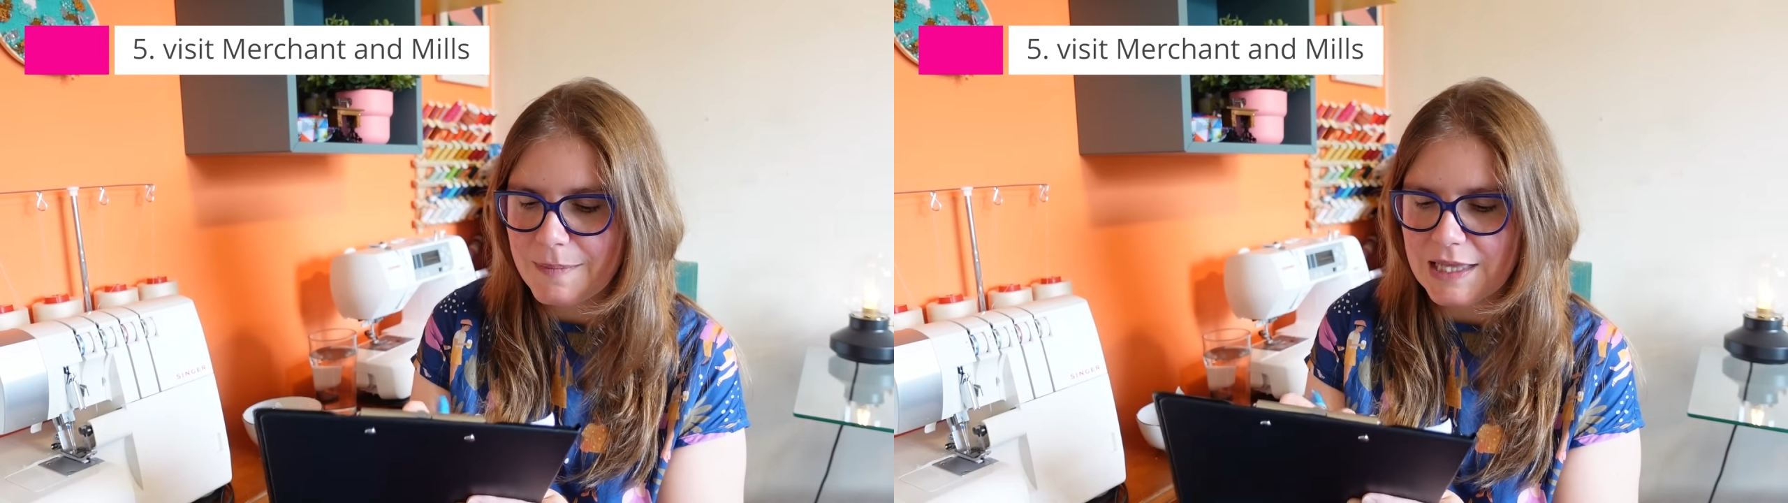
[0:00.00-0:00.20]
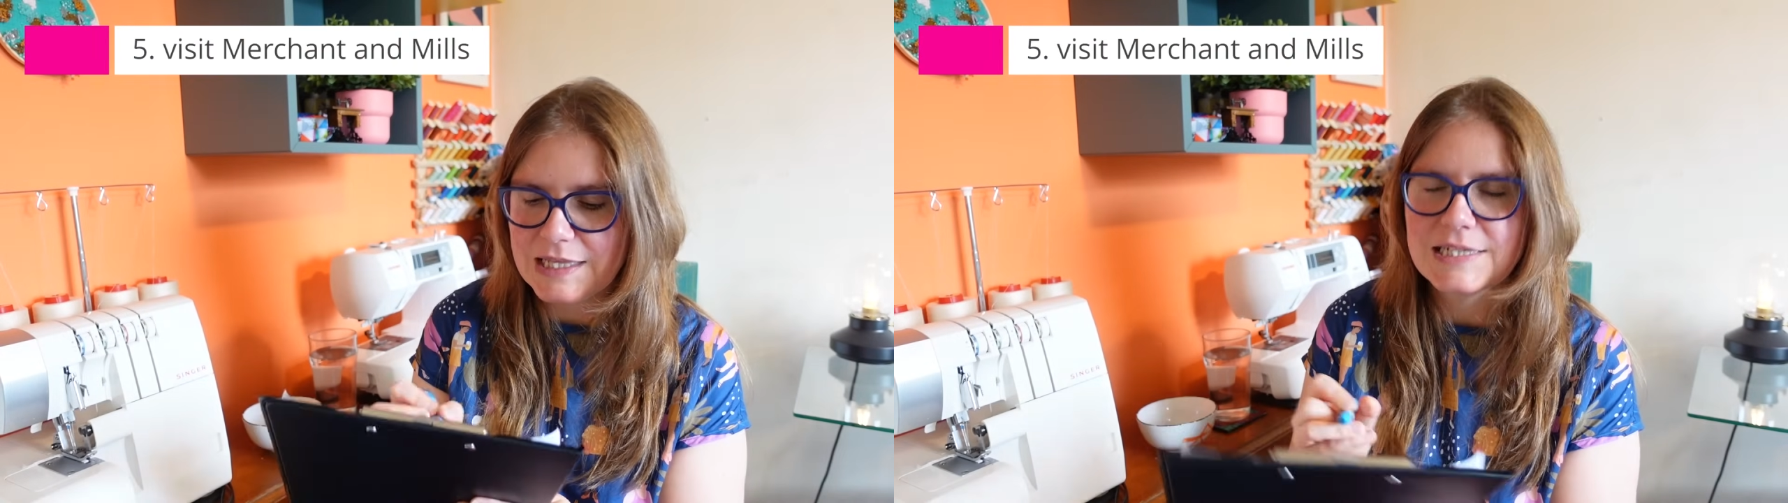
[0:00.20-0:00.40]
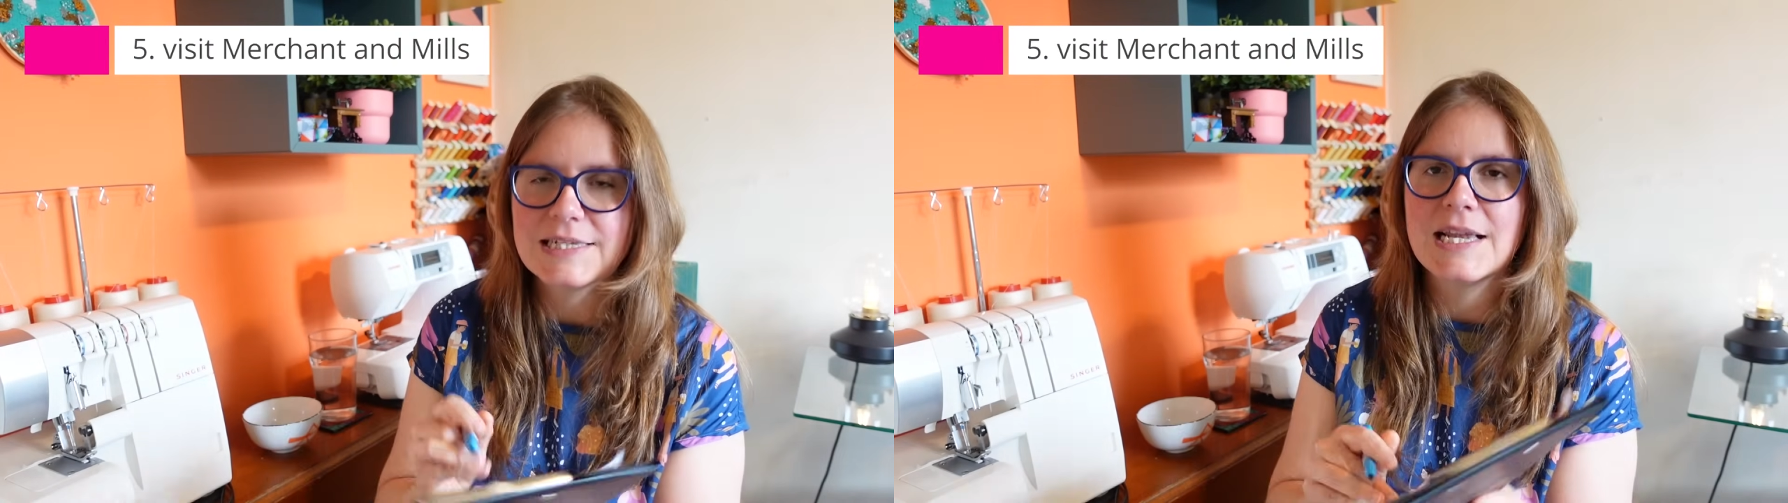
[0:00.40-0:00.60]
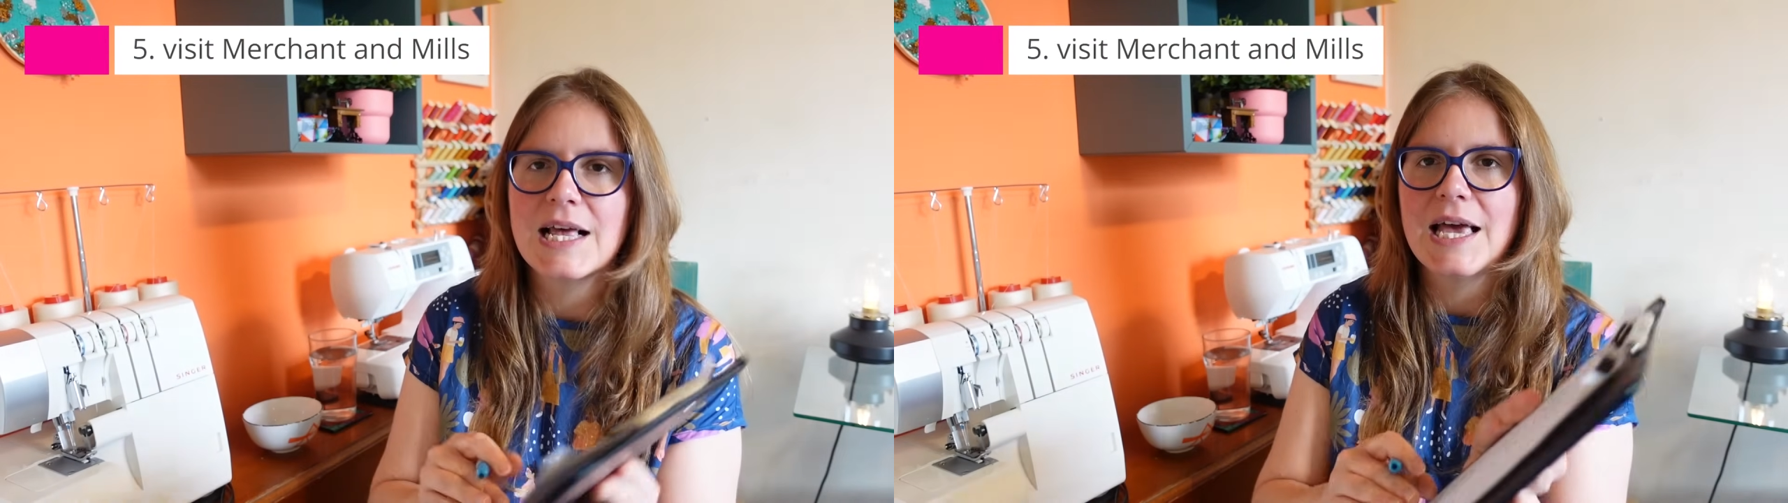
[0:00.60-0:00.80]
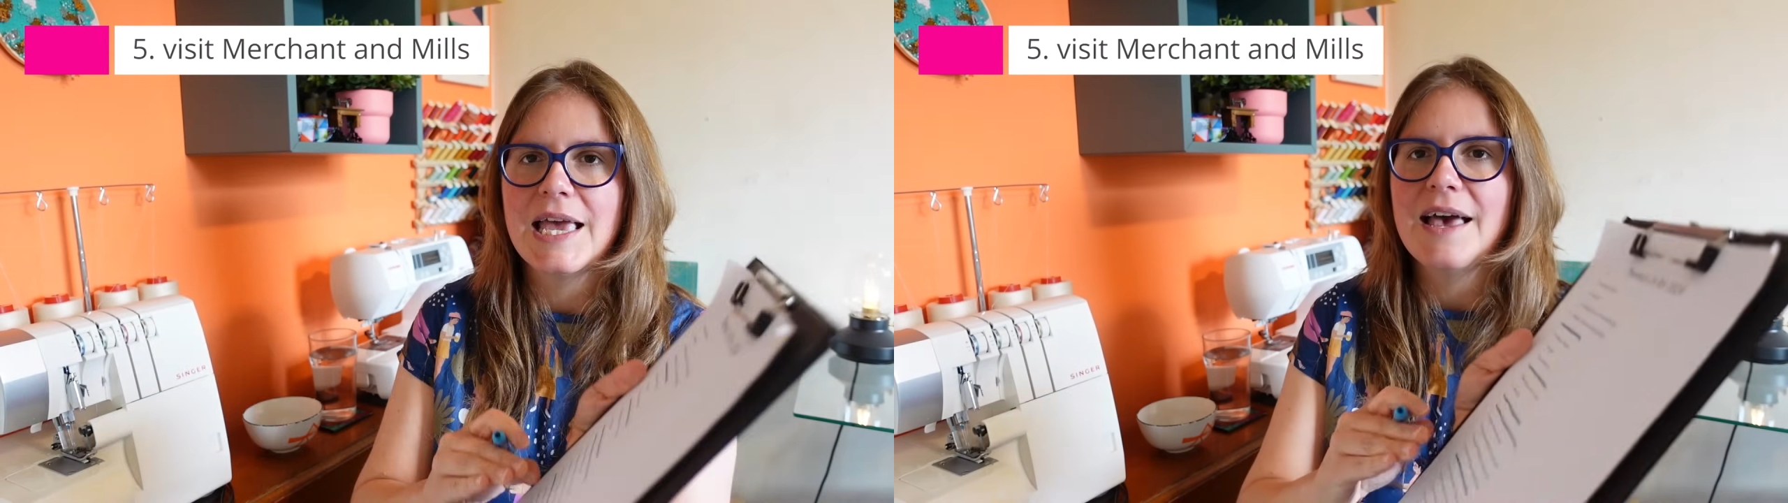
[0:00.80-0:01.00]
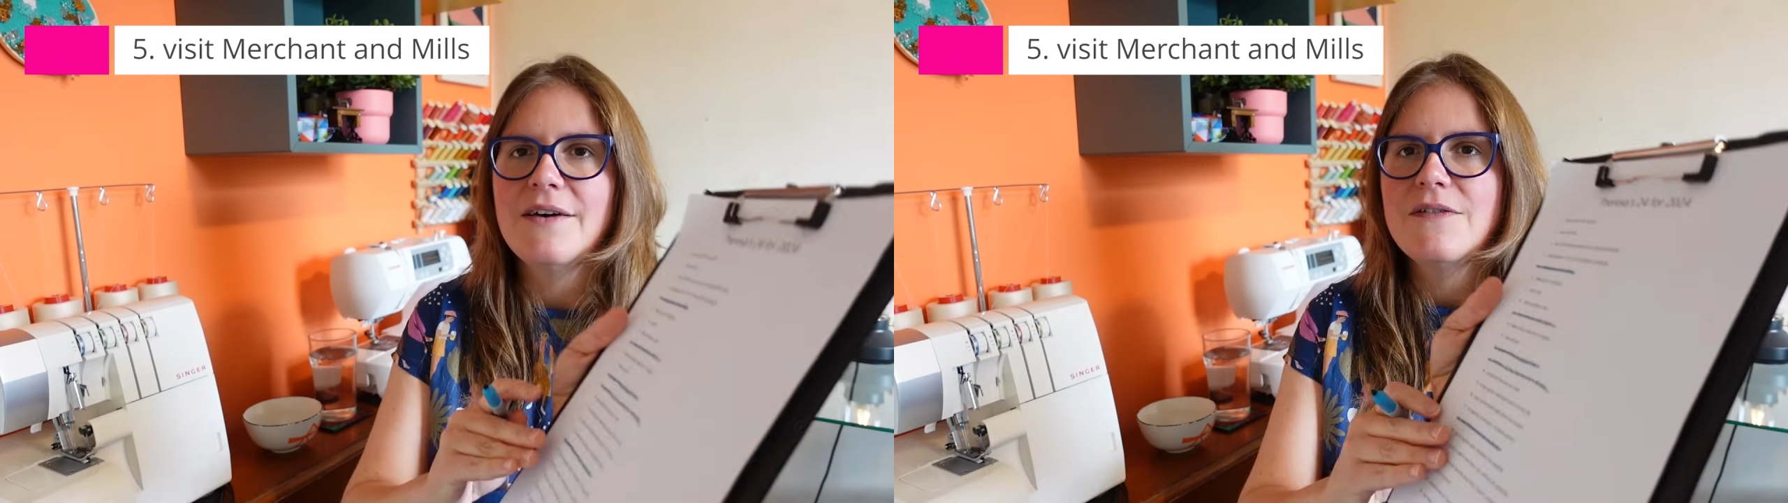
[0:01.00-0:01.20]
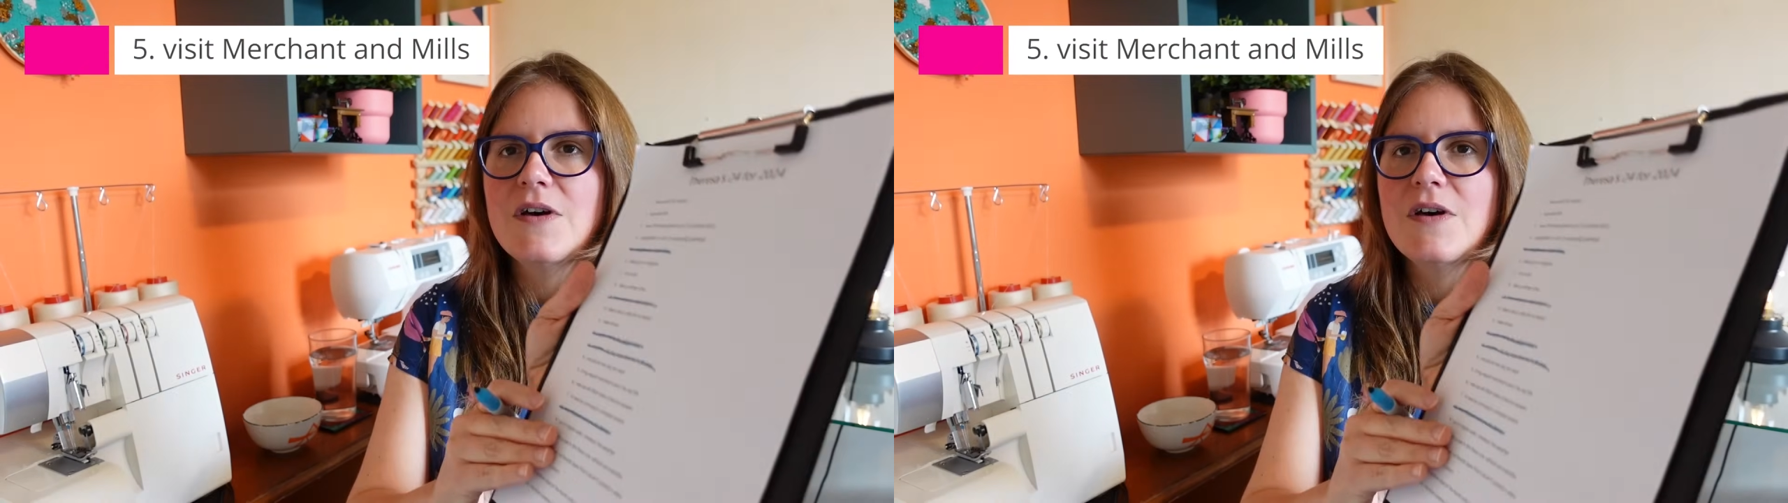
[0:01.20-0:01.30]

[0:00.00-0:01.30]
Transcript: Mills, and I have